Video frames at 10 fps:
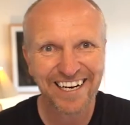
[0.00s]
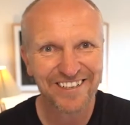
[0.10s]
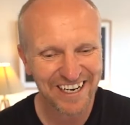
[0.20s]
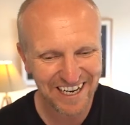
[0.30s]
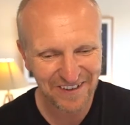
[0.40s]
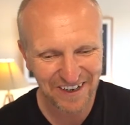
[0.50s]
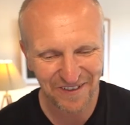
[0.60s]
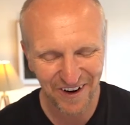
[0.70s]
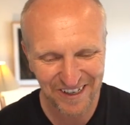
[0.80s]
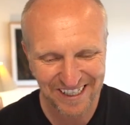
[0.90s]
and good evening,
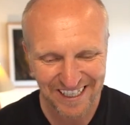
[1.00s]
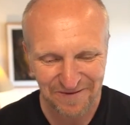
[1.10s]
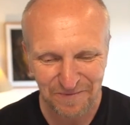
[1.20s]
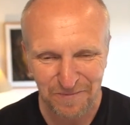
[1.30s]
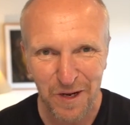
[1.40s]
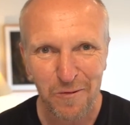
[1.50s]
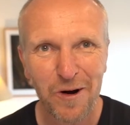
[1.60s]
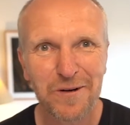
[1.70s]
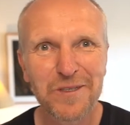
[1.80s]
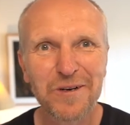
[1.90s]
folks.
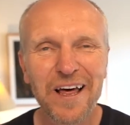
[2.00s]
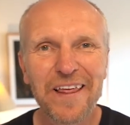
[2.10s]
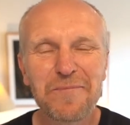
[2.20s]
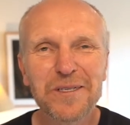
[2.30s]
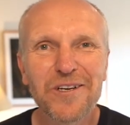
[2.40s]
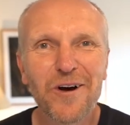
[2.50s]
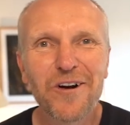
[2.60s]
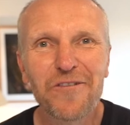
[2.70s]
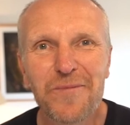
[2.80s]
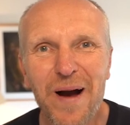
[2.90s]
Welcome to another
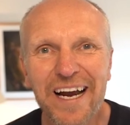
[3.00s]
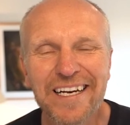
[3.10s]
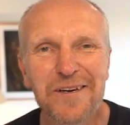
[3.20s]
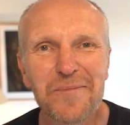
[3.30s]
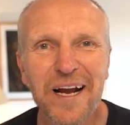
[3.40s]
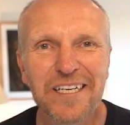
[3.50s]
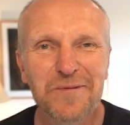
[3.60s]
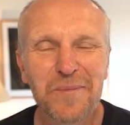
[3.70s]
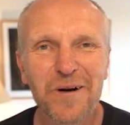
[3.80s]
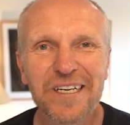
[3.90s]
episode of the Marketing
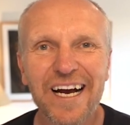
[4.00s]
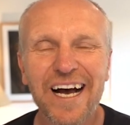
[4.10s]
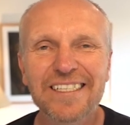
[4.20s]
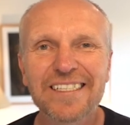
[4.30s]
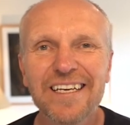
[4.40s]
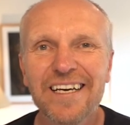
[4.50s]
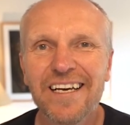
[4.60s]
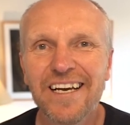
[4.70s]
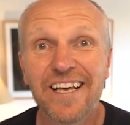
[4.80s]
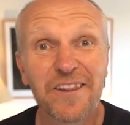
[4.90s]
Practice podcast,
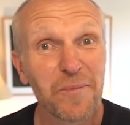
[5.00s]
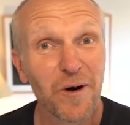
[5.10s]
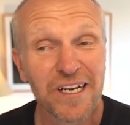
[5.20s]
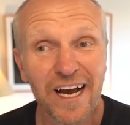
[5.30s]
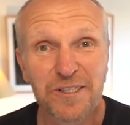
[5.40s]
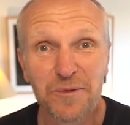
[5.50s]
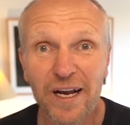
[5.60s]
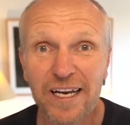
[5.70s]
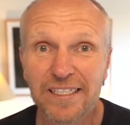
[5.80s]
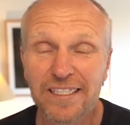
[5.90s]
the podcast where
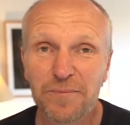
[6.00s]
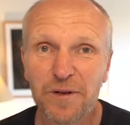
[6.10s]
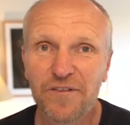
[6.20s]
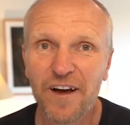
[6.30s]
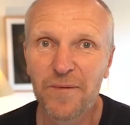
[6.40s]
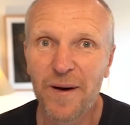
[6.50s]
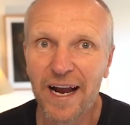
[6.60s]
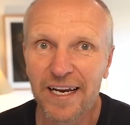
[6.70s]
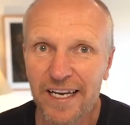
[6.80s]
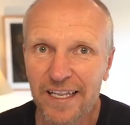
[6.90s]
I get to simplify the
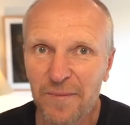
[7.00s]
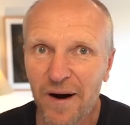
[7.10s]
marketing and the